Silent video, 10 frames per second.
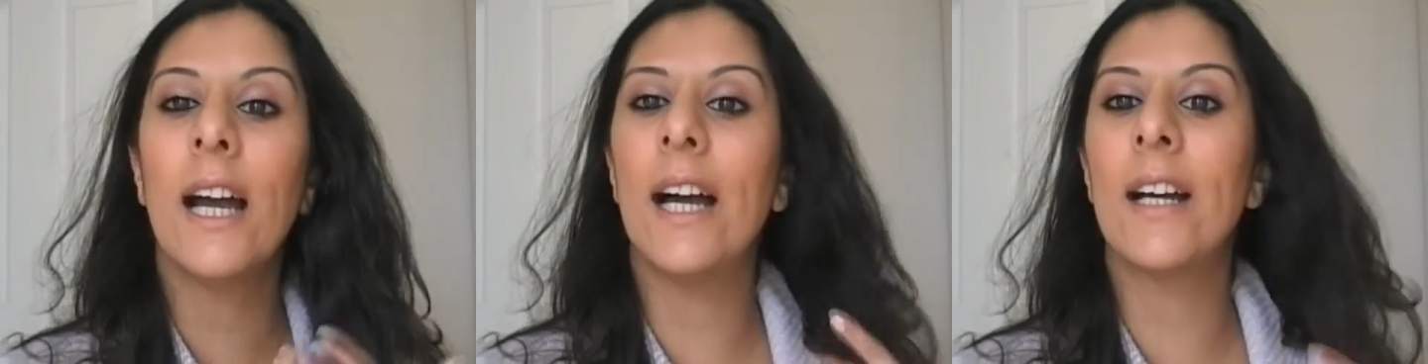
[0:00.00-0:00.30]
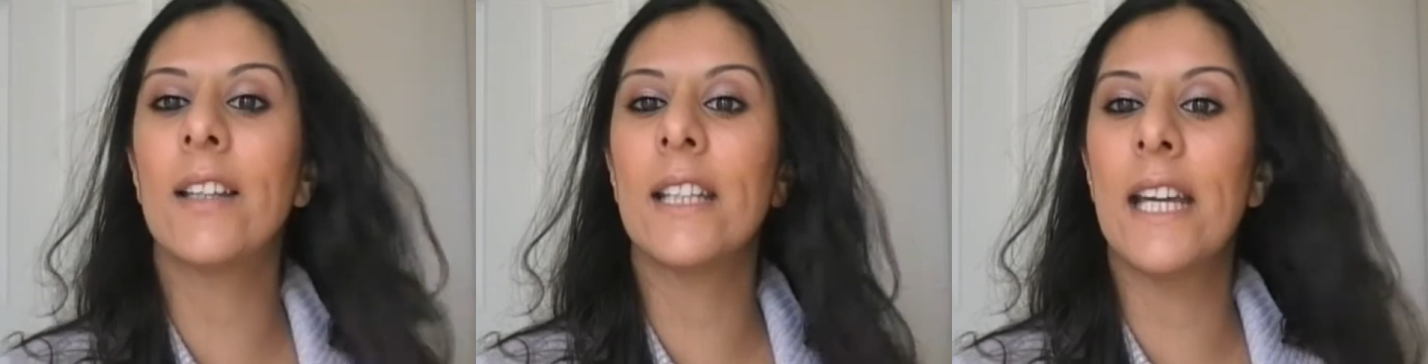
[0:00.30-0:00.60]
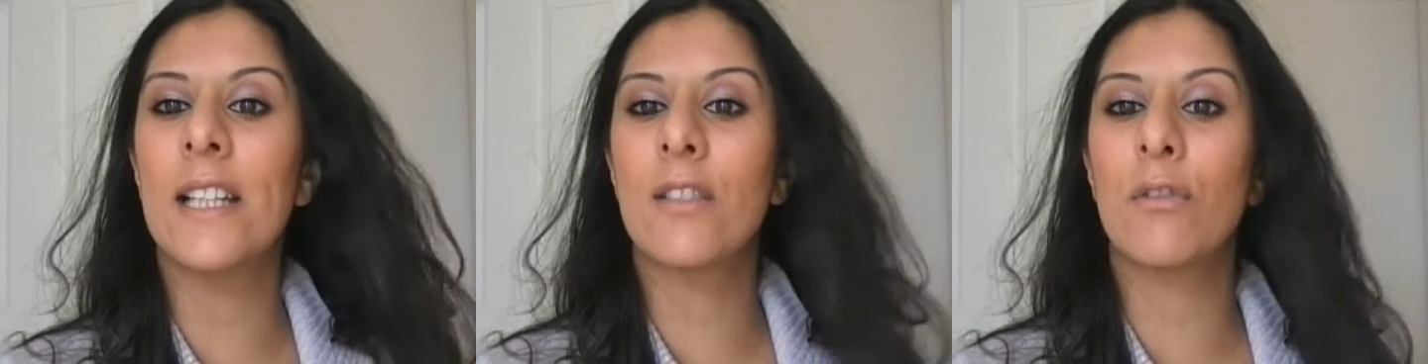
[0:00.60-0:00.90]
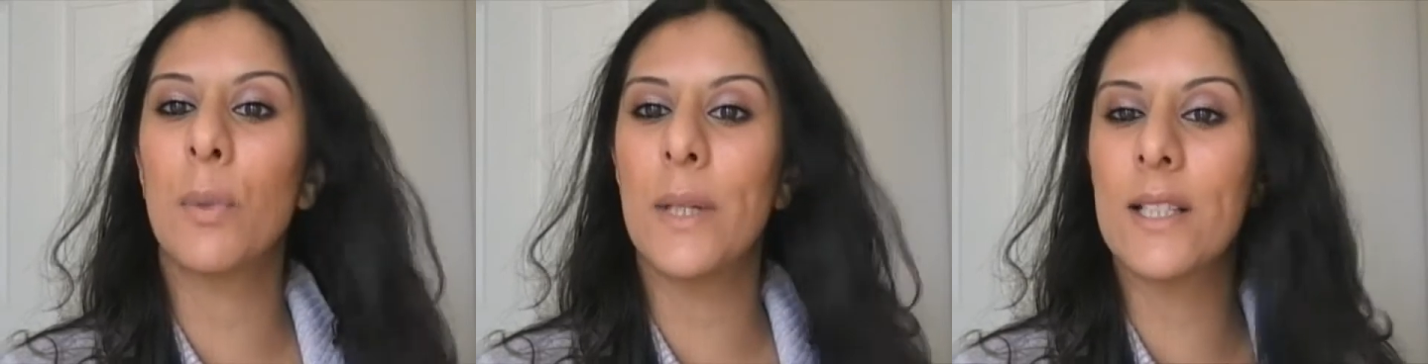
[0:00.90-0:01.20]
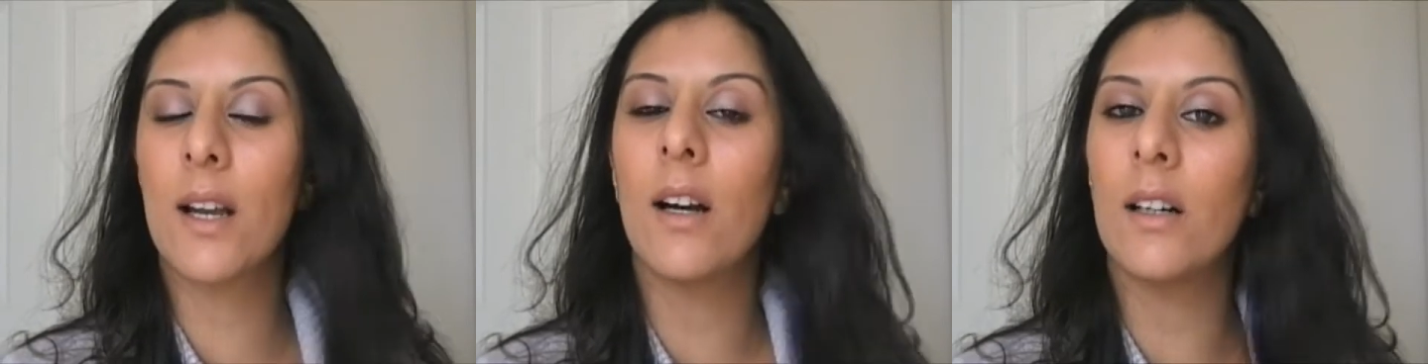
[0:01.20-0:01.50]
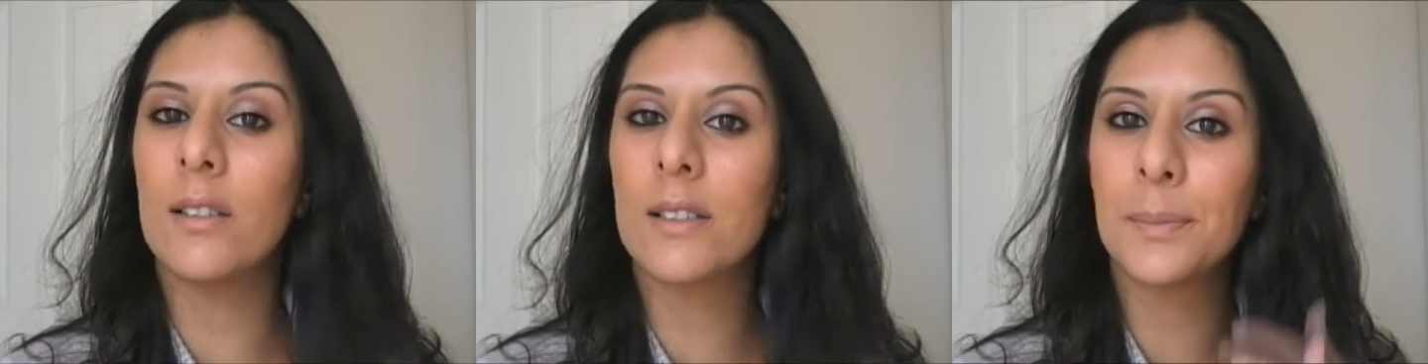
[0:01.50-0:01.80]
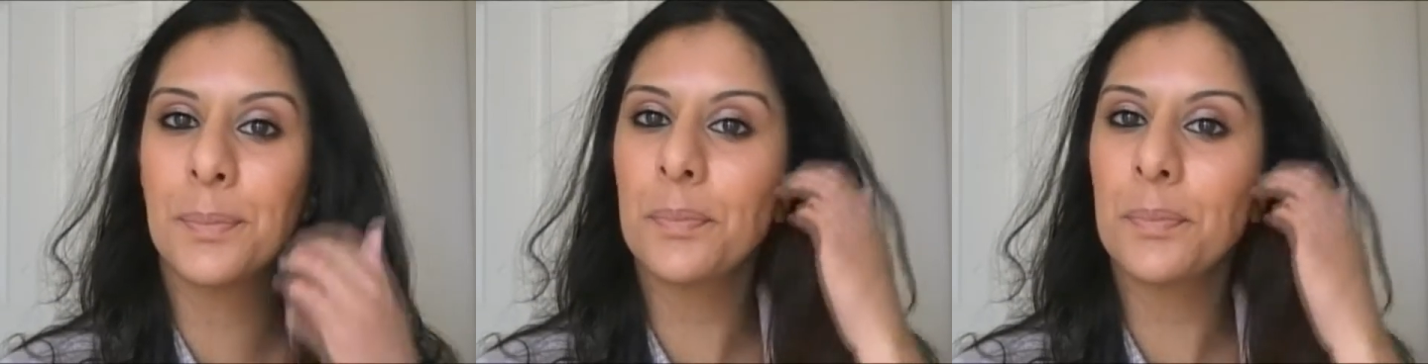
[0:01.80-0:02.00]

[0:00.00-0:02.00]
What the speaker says: and the ends are always curled.